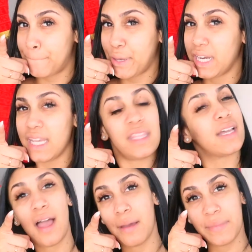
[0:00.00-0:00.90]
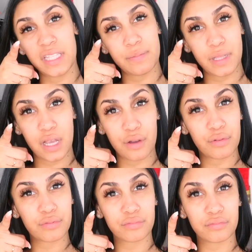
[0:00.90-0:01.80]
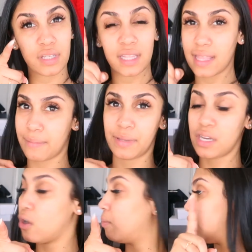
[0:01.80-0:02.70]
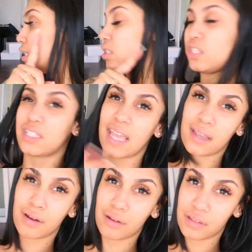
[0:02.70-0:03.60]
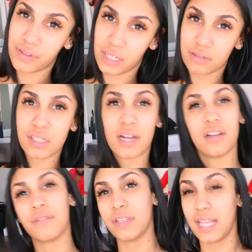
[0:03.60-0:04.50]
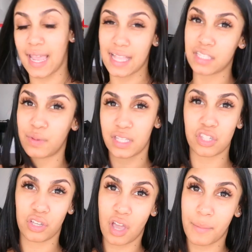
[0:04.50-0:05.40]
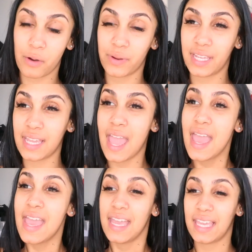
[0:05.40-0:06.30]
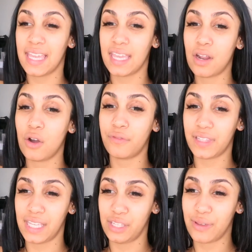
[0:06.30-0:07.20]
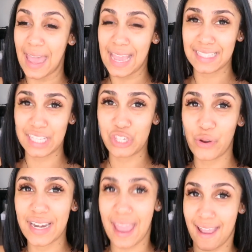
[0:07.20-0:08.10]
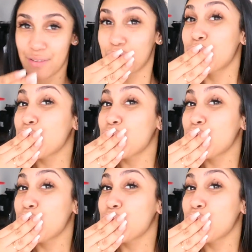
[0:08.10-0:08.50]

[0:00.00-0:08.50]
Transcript: put it in the comments below and let me know. But this is just like an early video starting off today. I just wanted to show y'all my ring and hopefully you guys enjoy that.